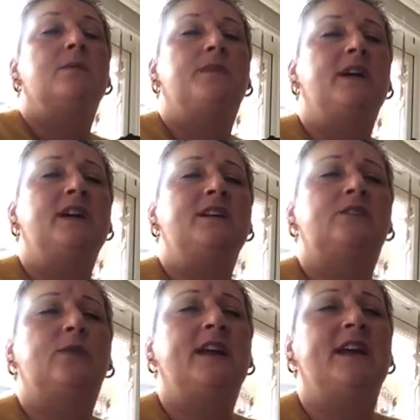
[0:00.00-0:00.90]

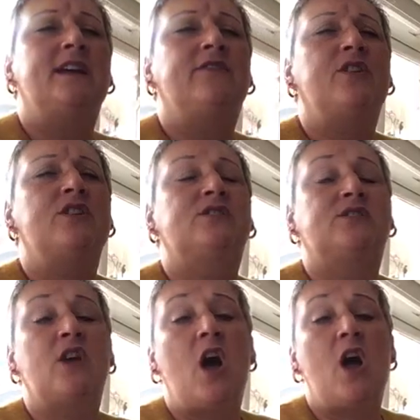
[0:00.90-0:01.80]
Between the
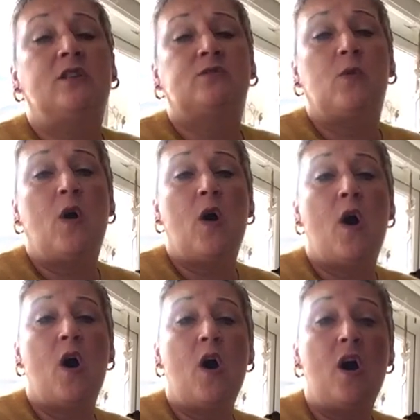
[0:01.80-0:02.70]
salt
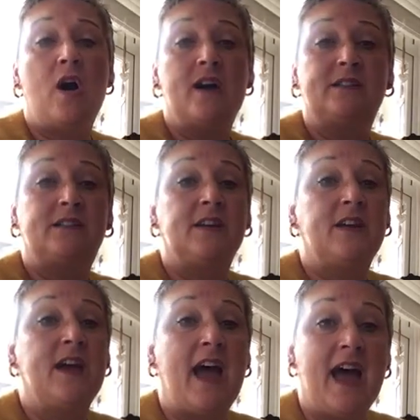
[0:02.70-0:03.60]

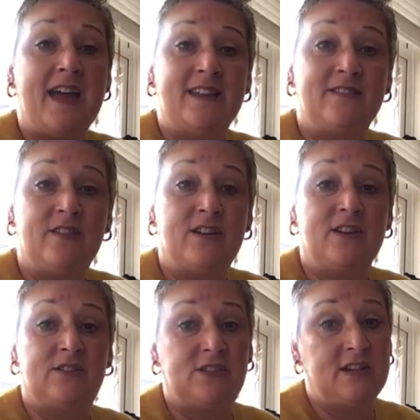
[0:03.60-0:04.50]
water and
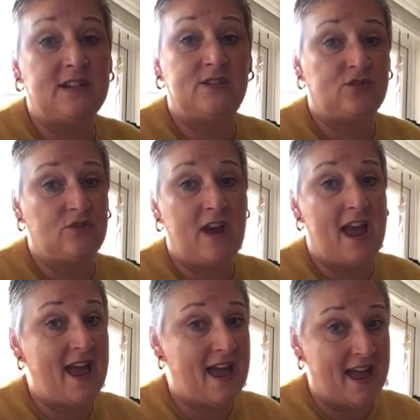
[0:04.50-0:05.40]
the sea
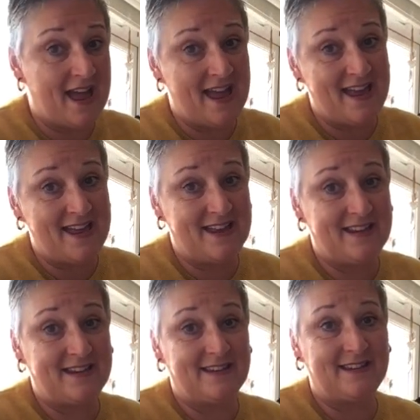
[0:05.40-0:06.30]

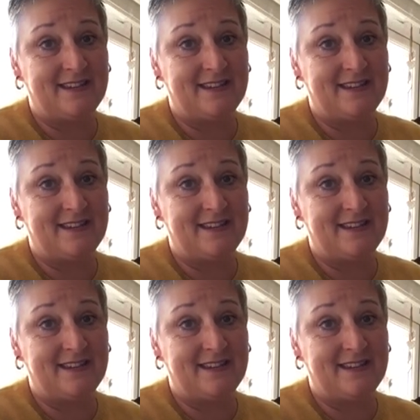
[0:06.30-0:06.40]
strand,